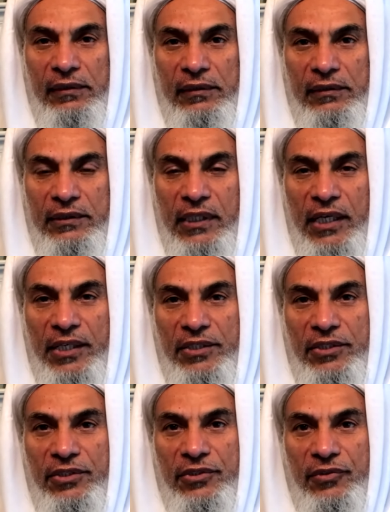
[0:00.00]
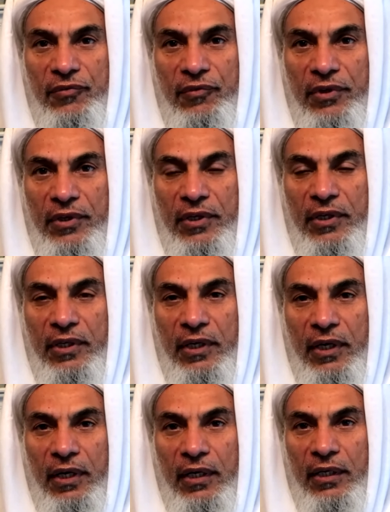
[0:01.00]
Science
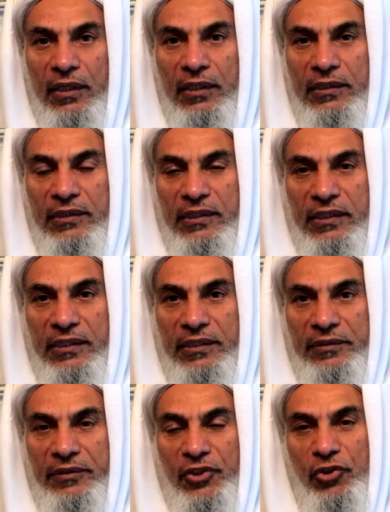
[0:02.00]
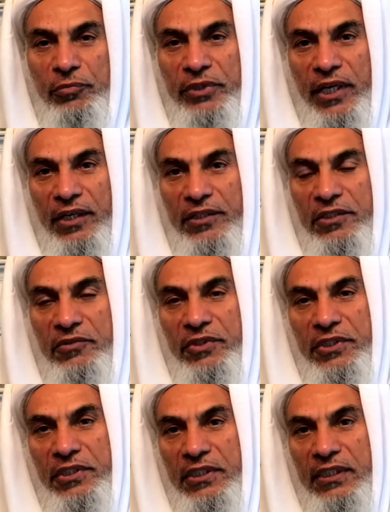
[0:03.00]
is a human
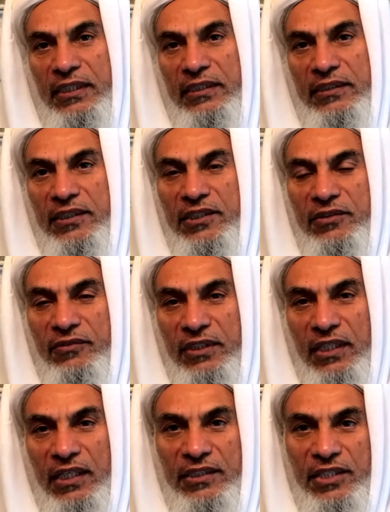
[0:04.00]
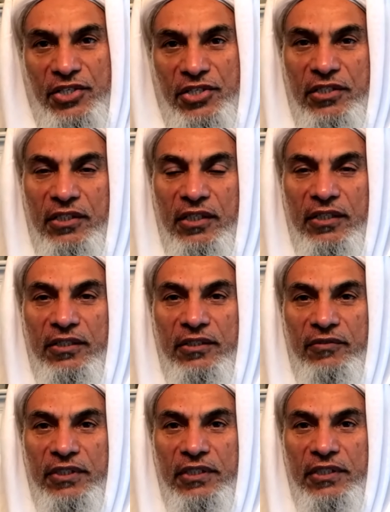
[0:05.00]
activity, it's a civilizational
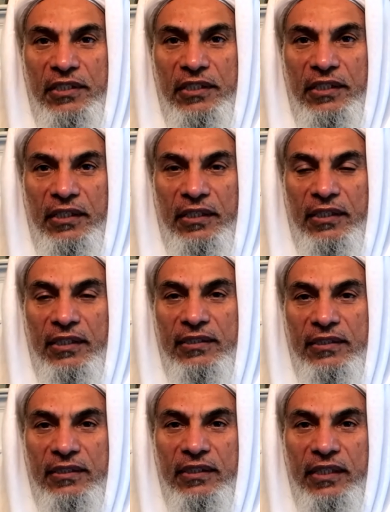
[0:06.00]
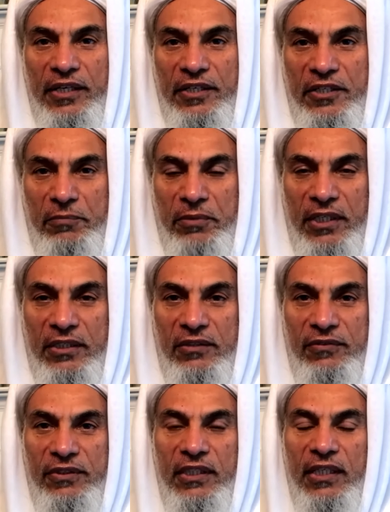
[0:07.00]
activity. It's the enterprise
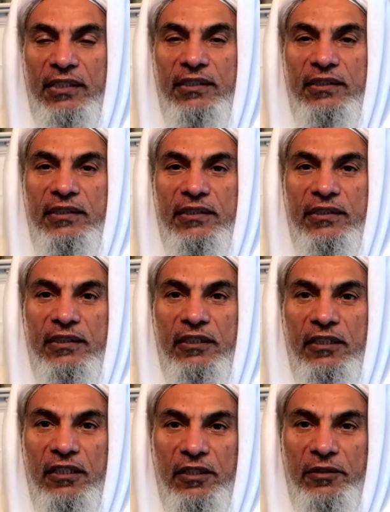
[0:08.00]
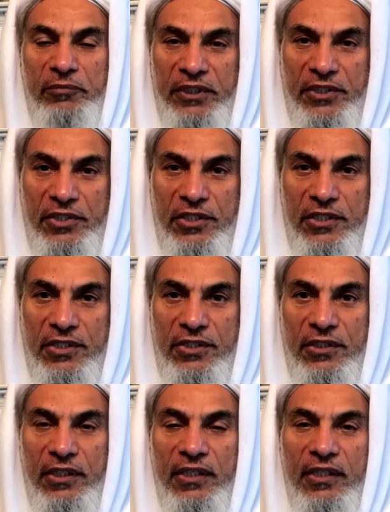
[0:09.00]
of science
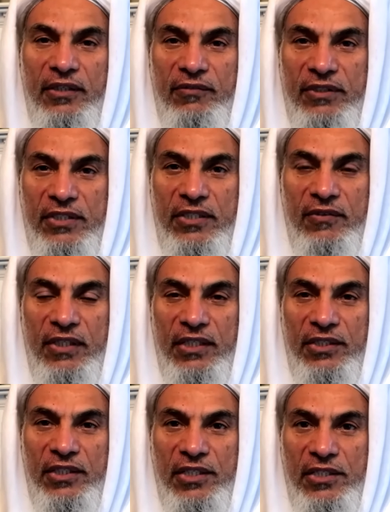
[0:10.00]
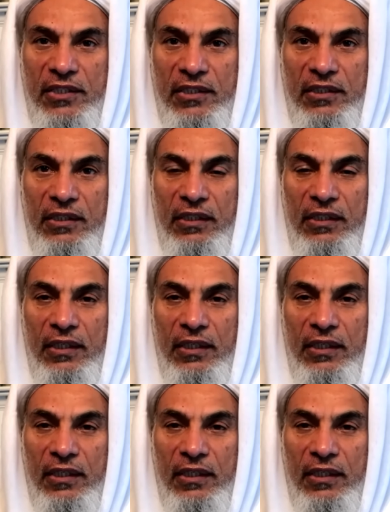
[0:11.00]
emerges in a given civilization.